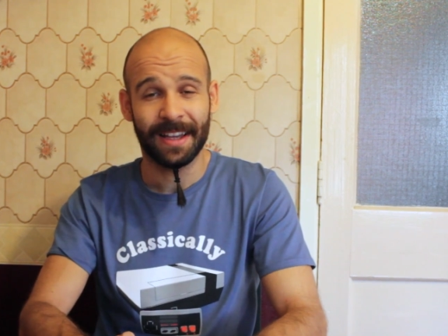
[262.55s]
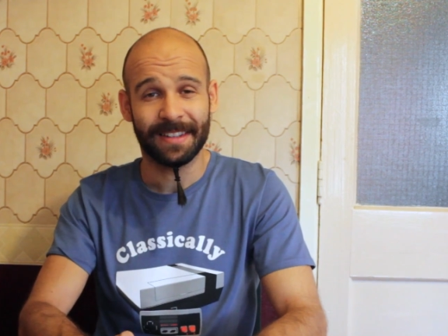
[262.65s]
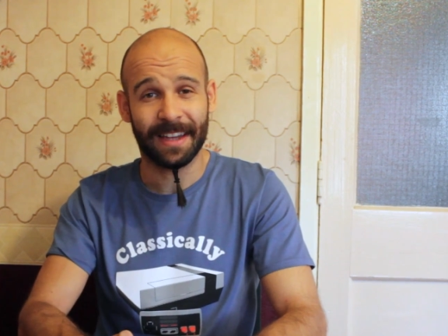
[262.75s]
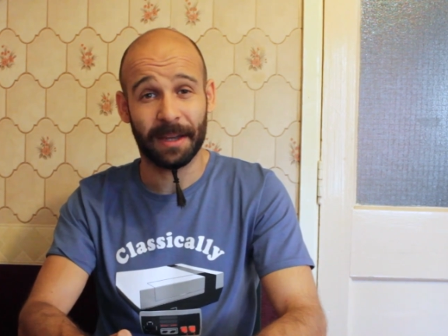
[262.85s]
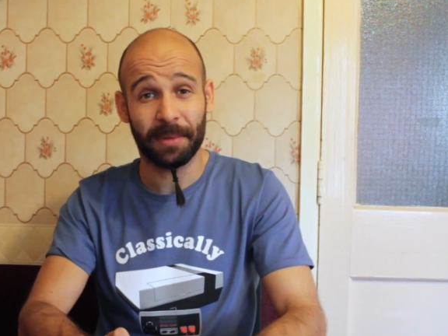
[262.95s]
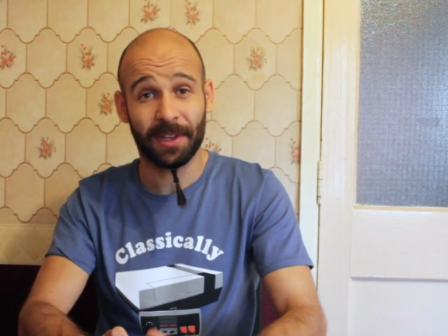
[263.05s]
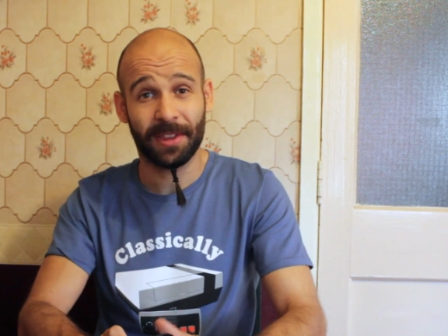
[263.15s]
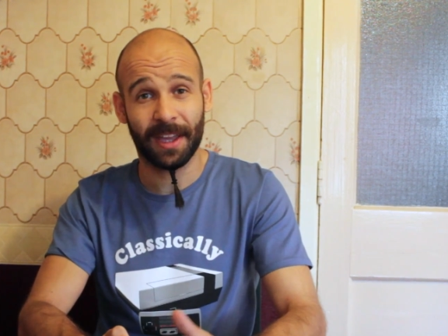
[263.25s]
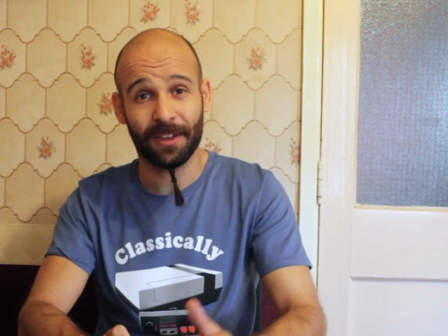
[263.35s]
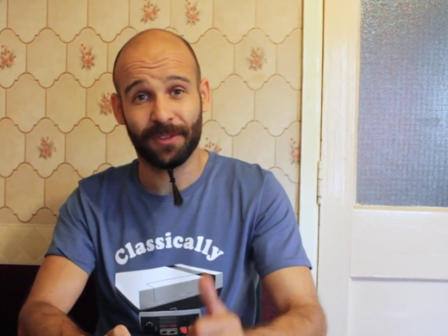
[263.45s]
Say a big
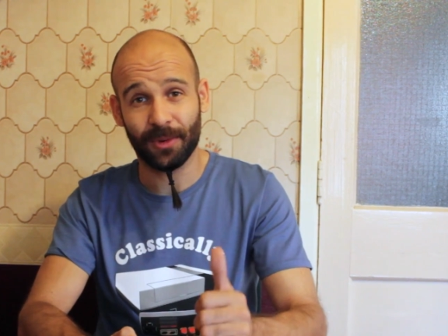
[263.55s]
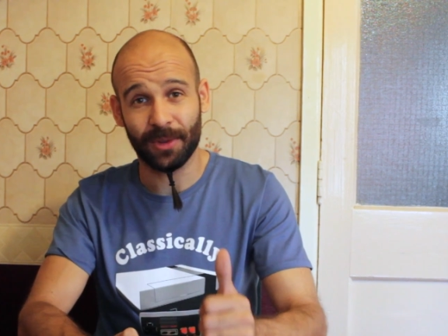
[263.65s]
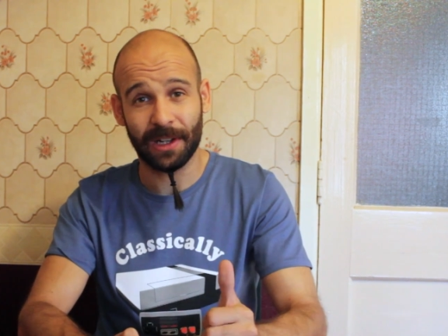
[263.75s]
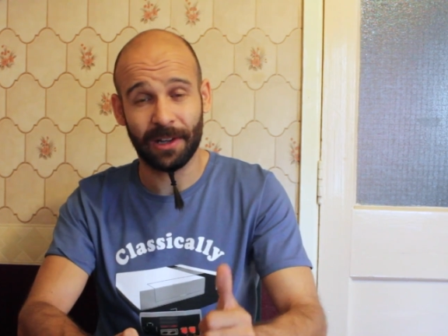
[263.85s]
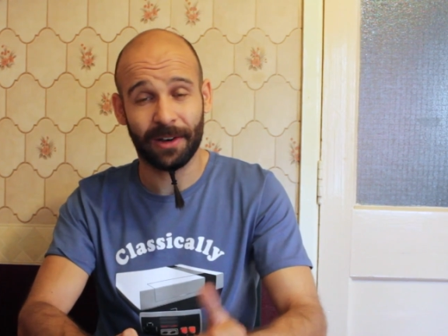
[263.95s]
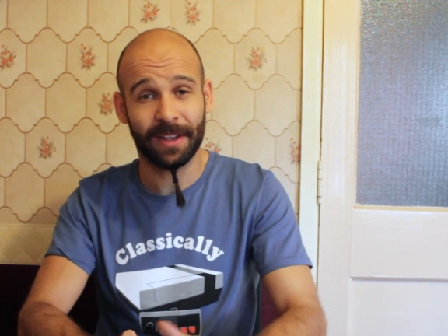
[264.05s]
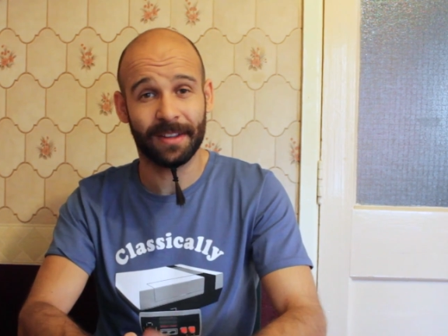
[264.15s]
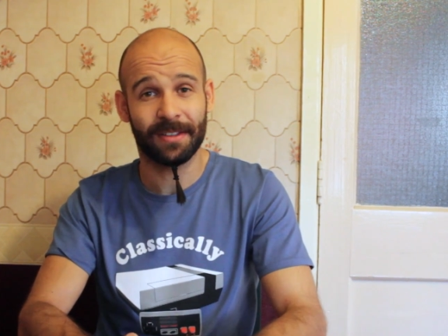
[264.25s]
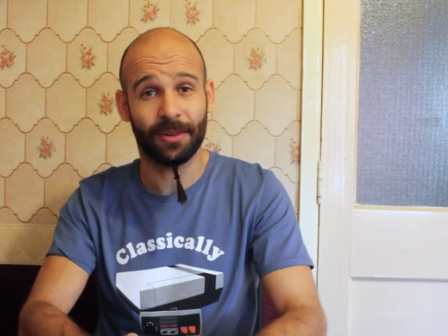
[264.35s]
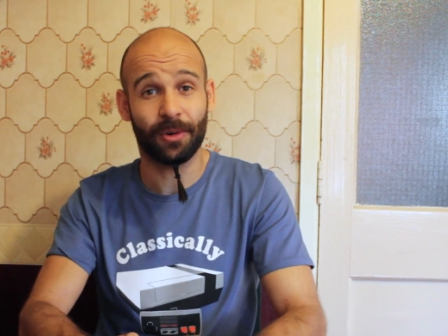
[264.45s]
thanks for all the
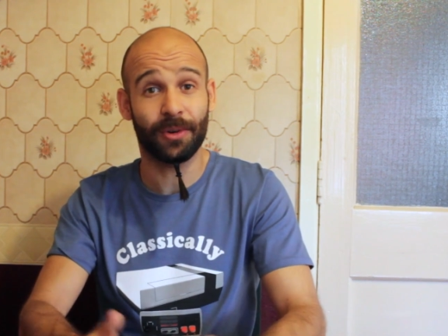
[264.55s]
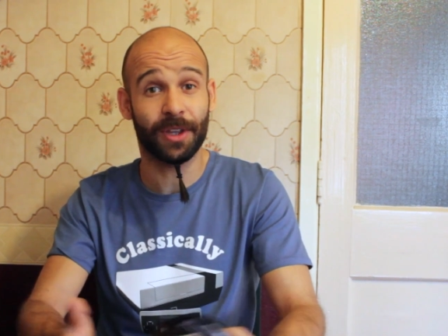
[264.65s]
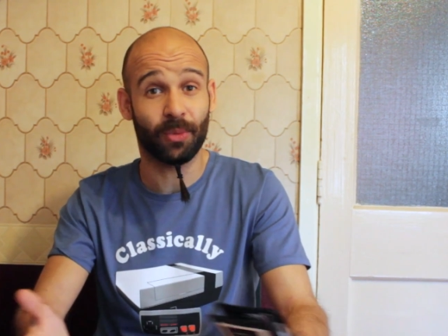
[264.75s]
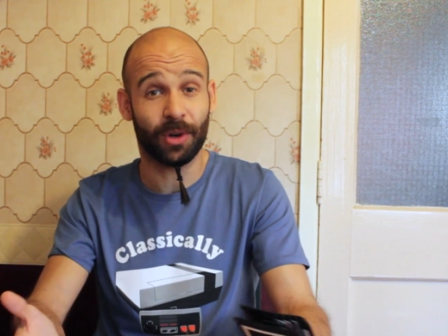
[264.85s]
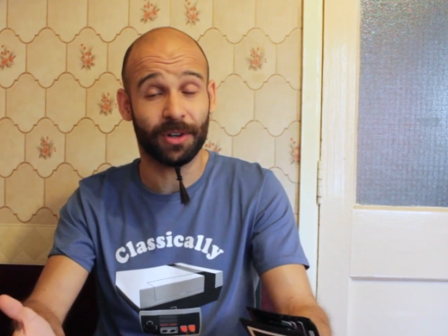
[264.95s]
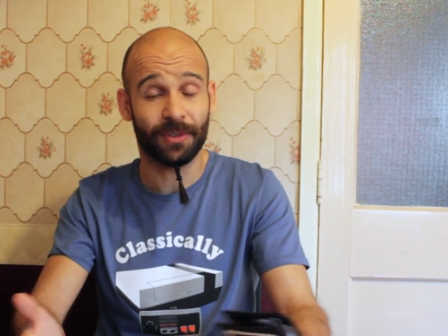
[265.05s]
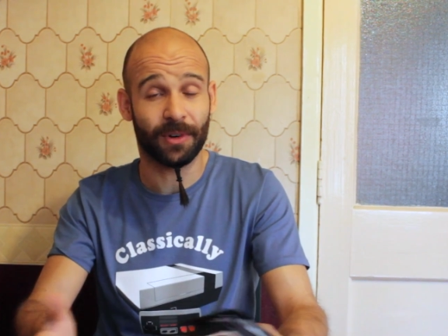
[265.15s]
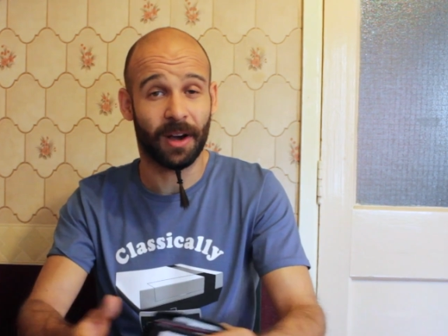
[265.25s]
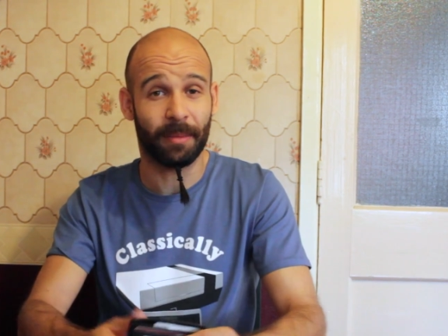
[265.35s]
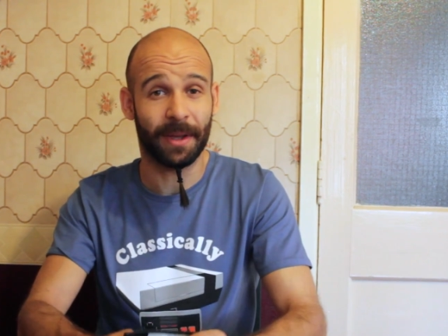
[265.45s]
likes, all your wonderful
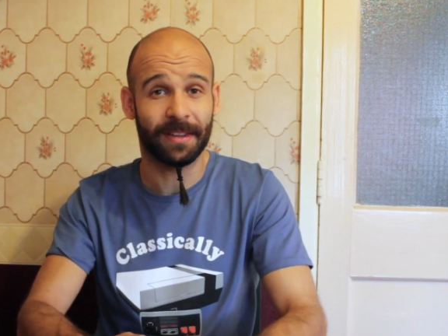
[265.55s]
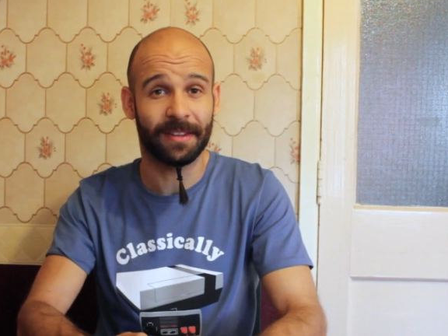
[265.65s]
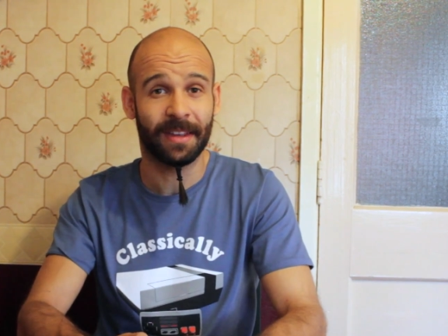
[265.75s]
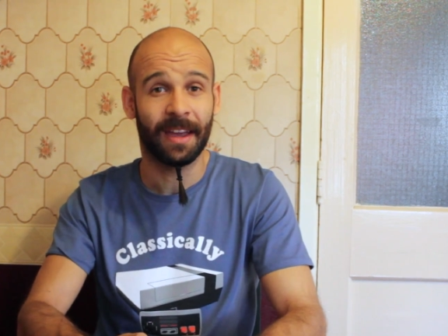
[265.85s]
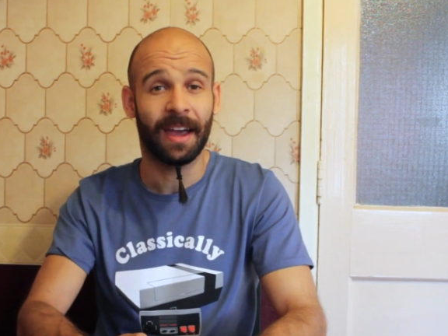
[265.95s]
comments,